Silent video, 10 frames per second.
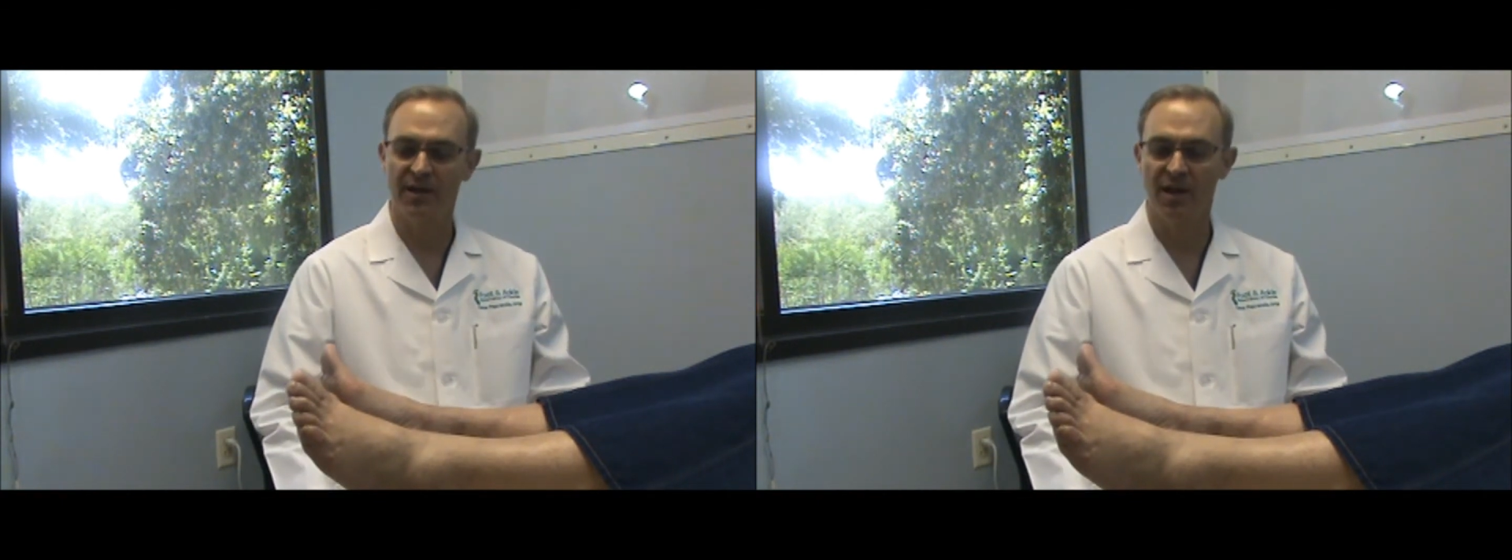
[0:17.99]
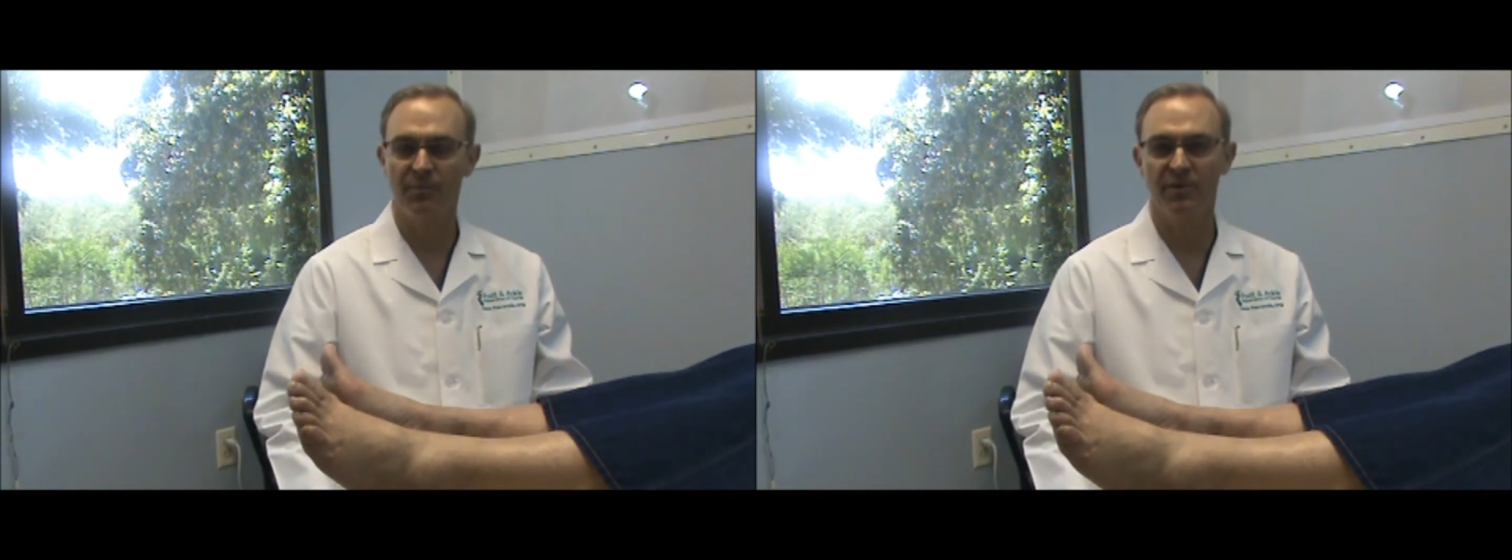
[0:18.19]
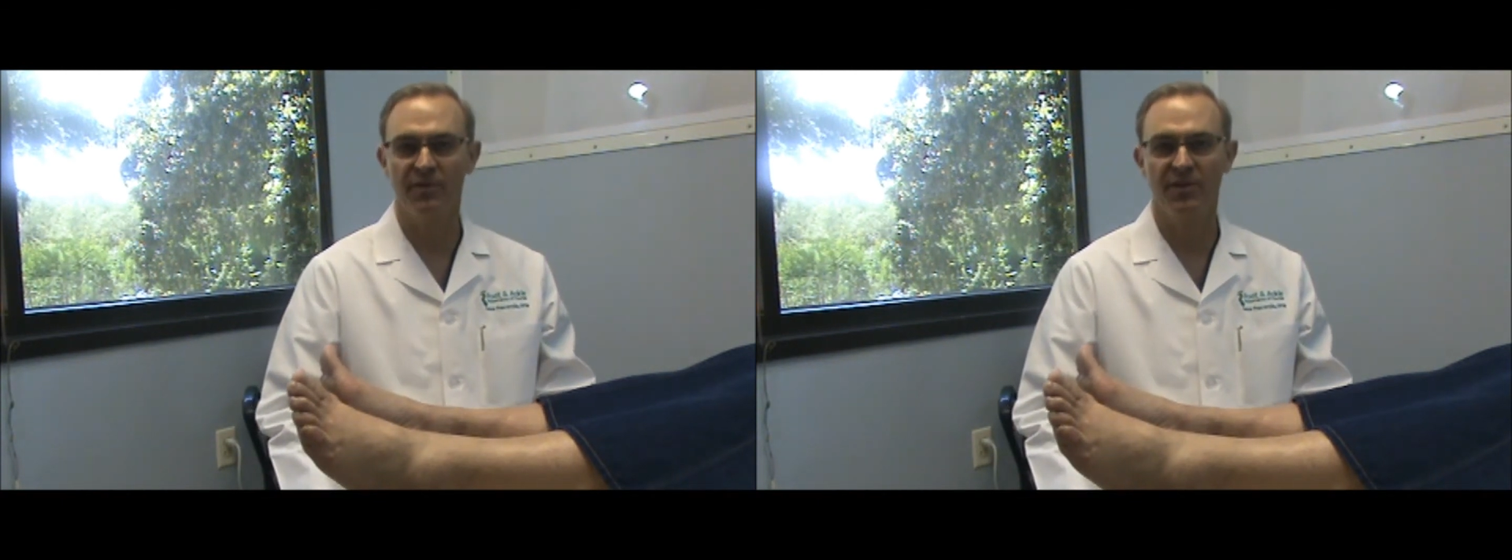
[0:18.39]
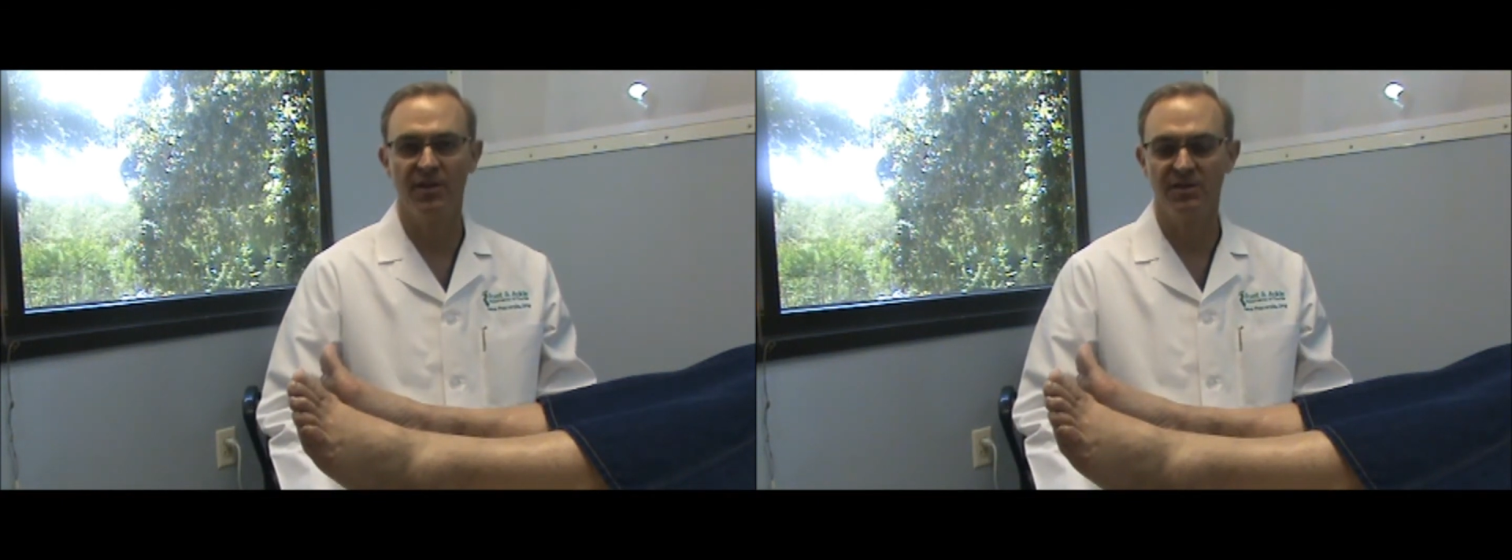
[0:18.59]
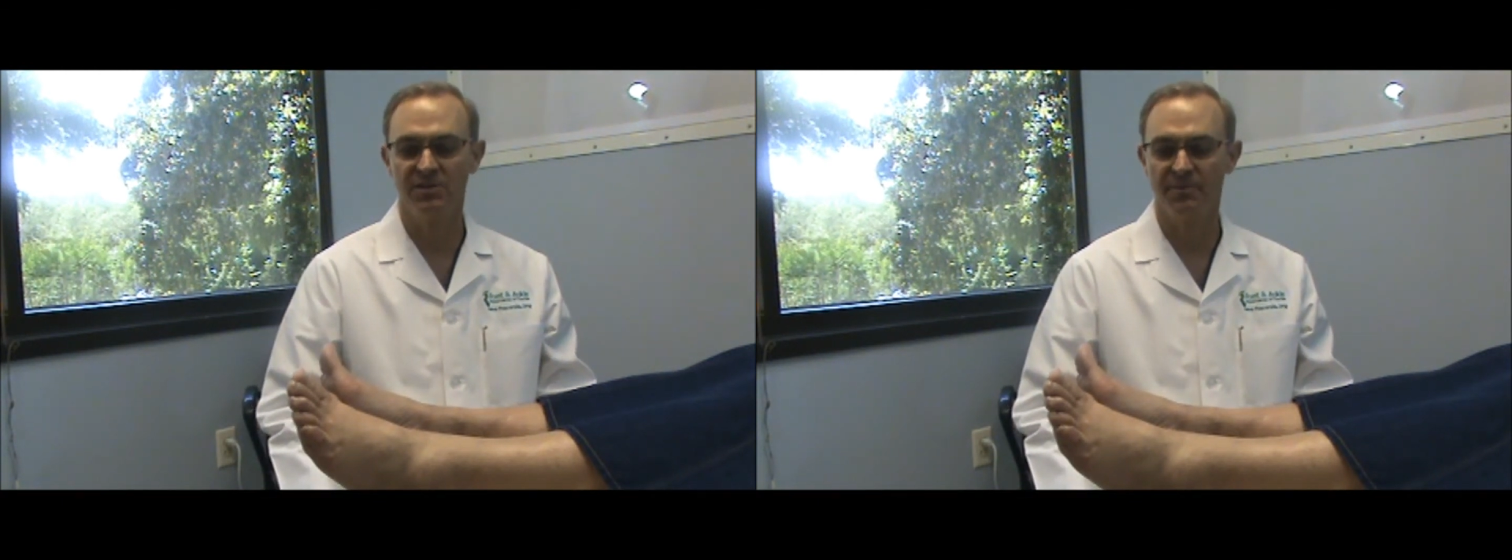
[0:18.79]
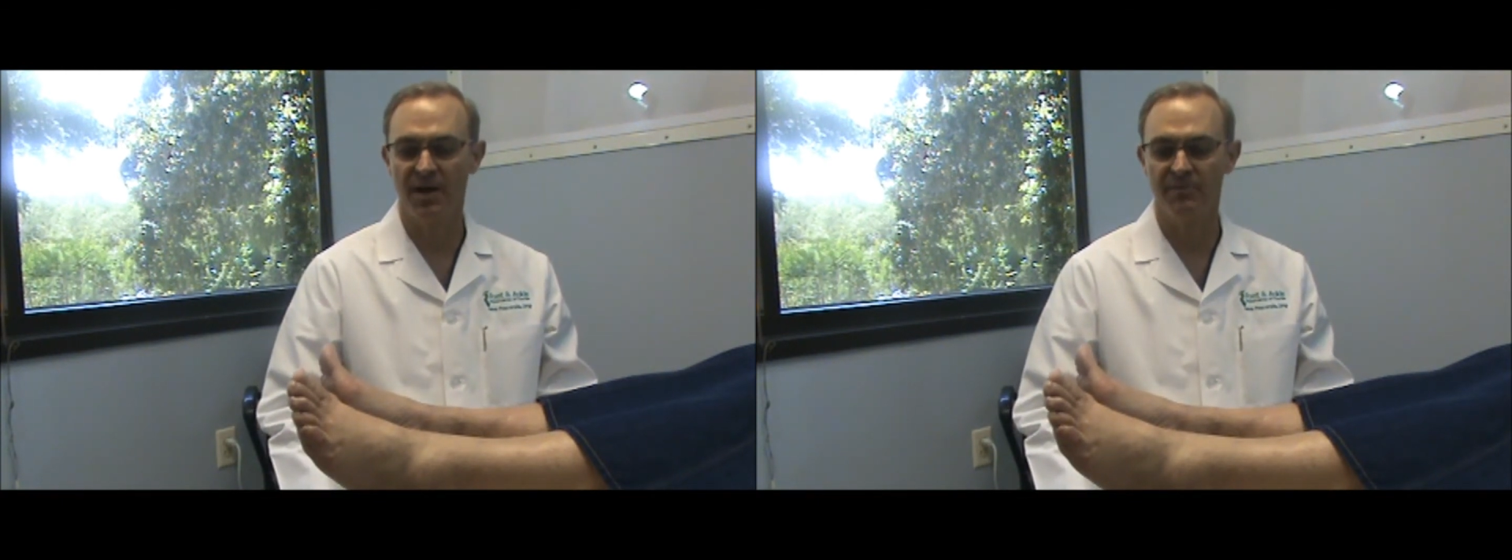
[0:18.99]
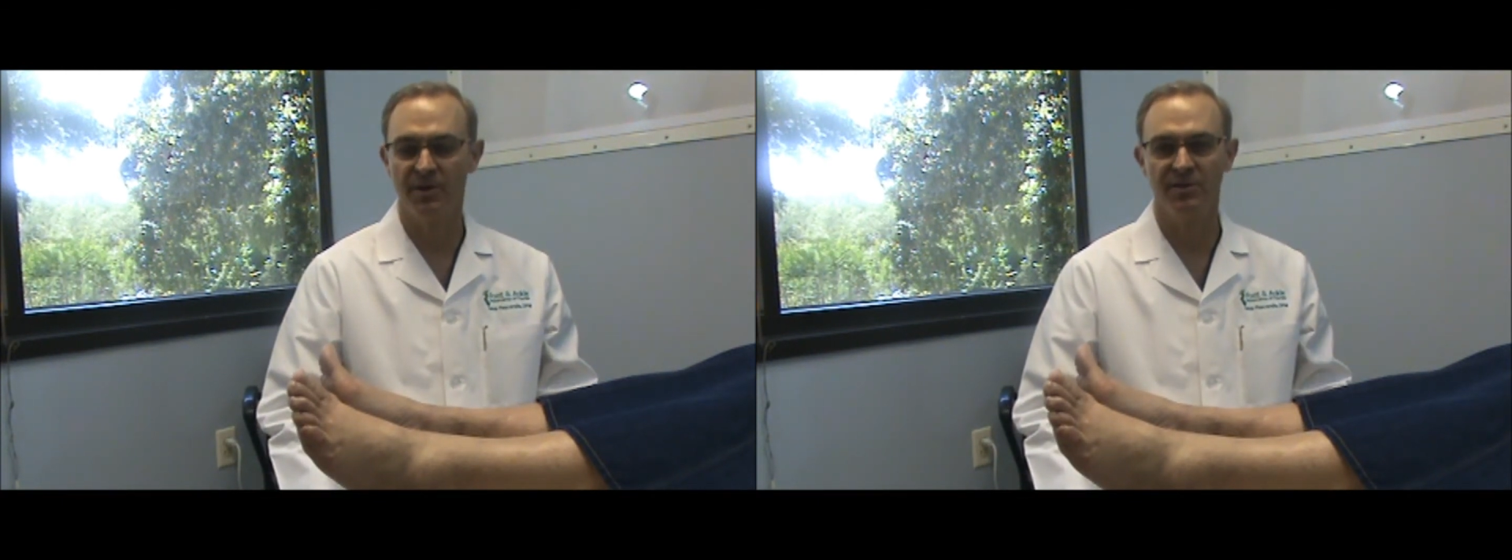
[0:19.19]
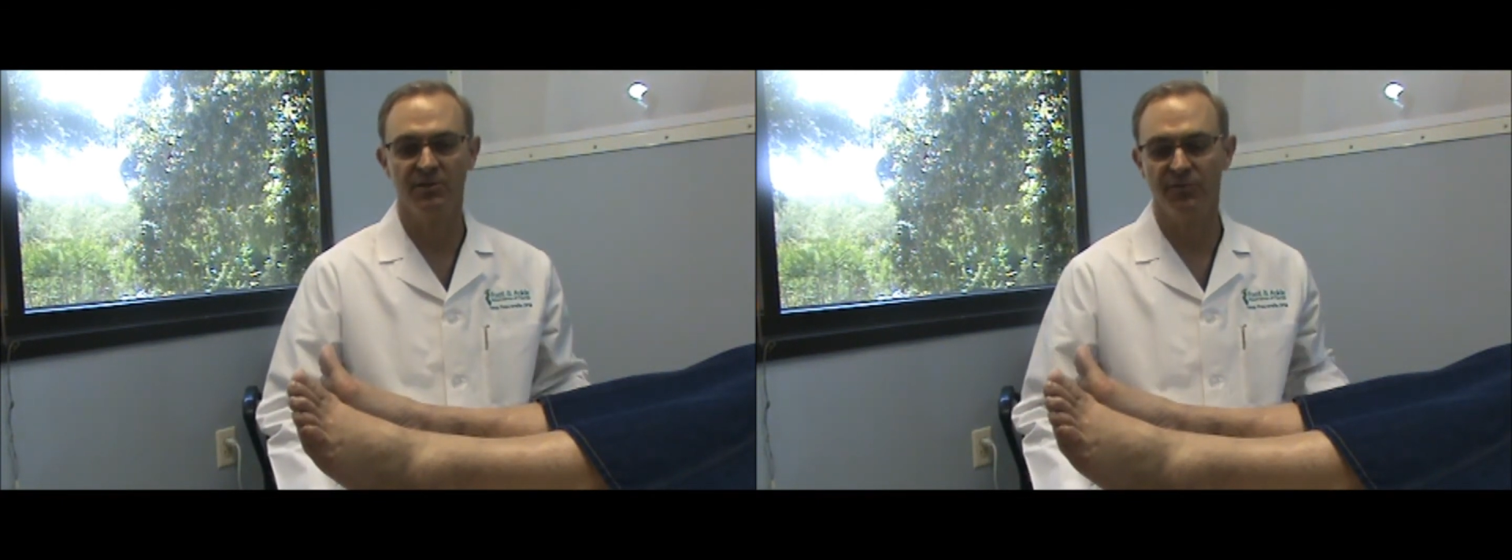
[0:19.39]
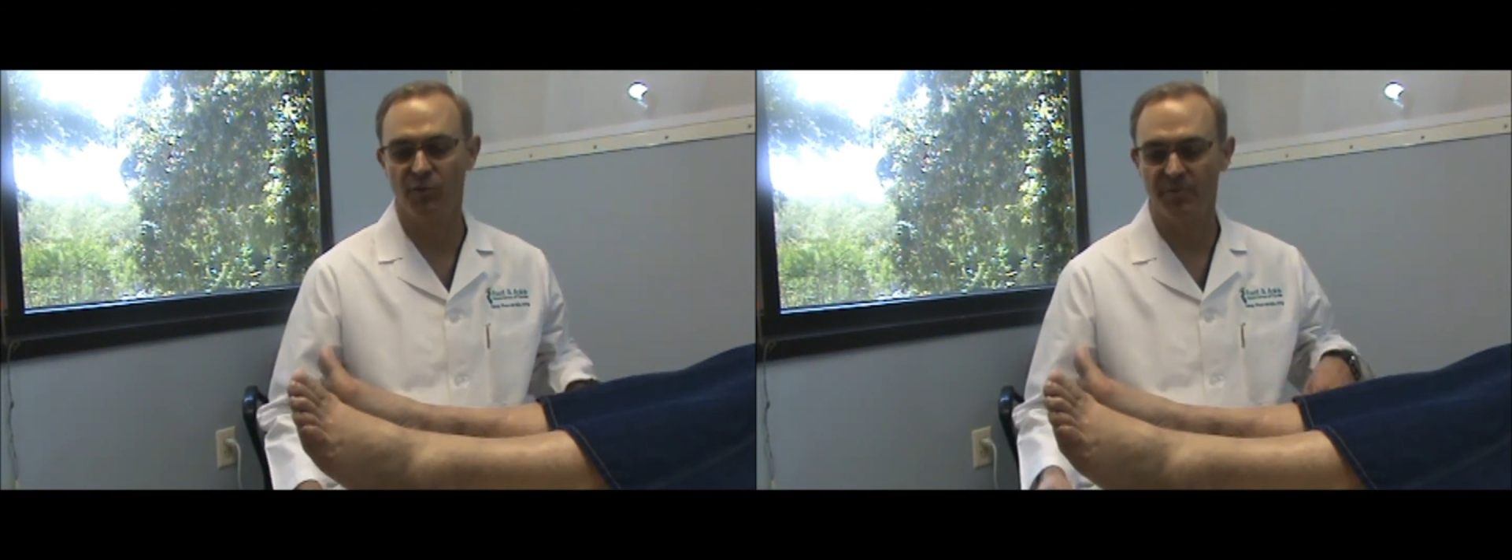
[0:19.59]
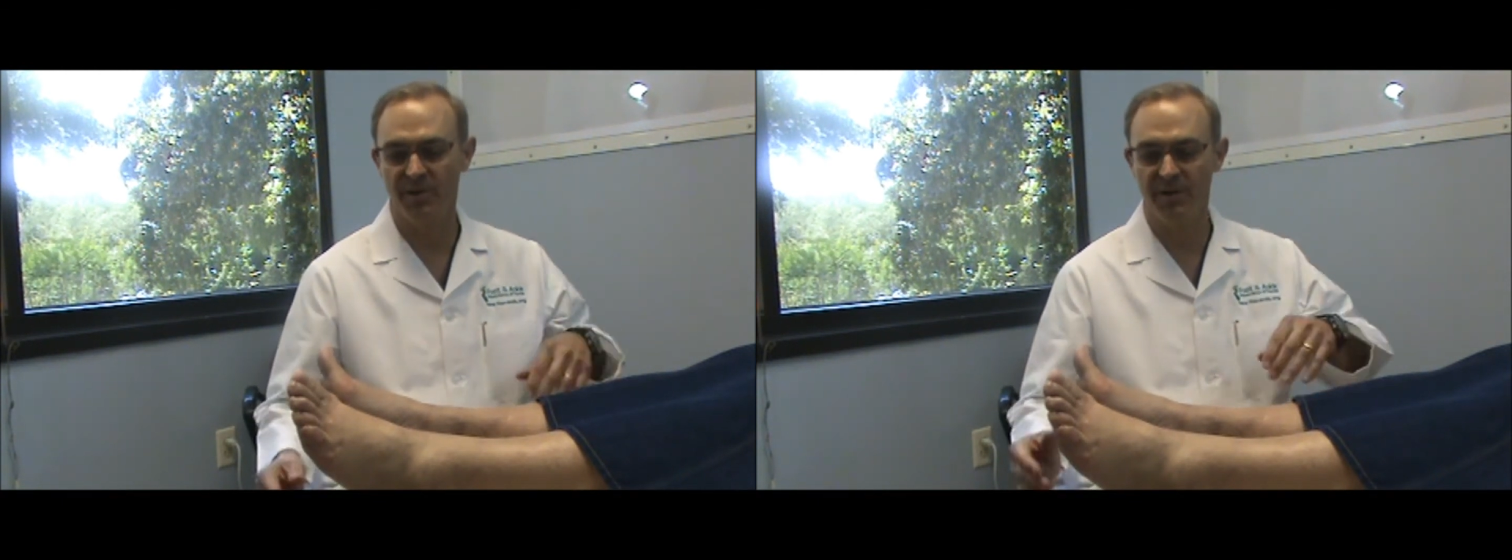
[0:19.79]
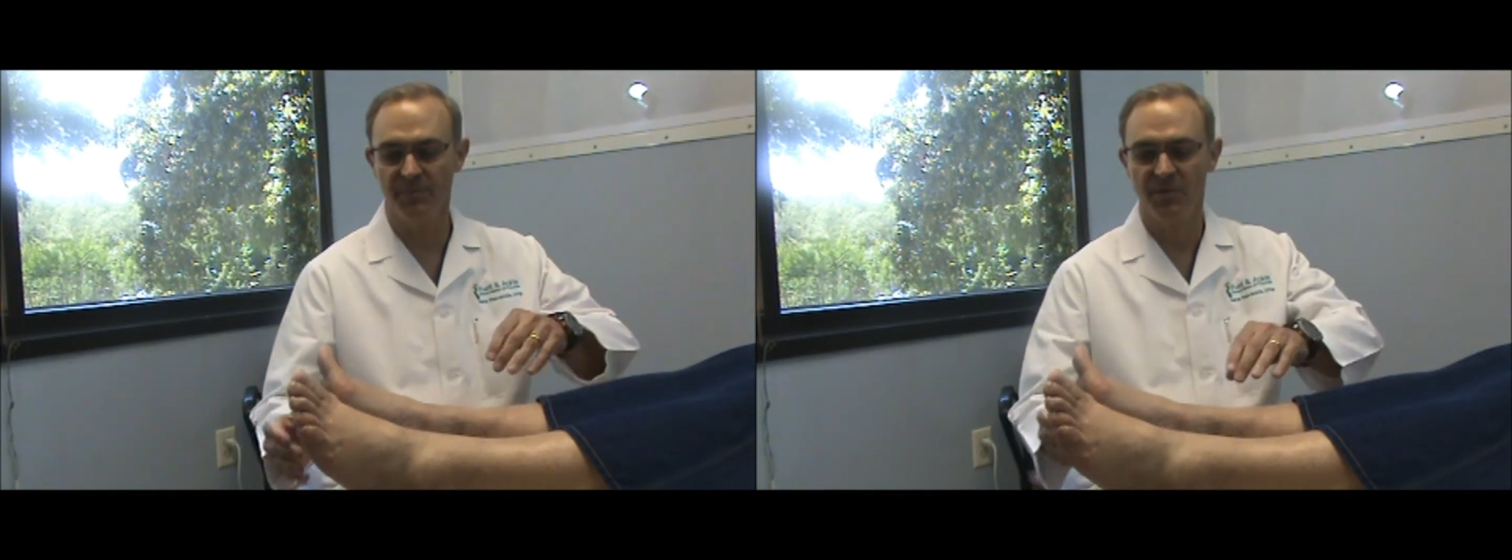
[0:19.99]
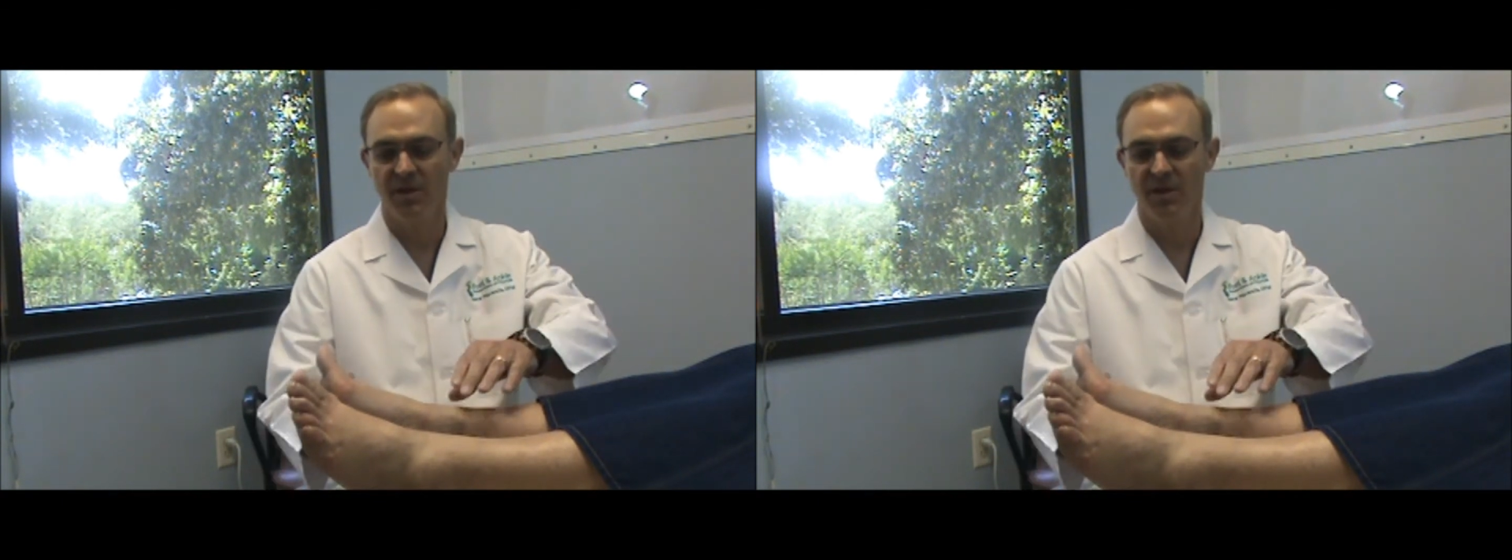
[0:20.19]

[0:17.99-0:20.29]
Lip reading: a couple of things about a bunion deformity.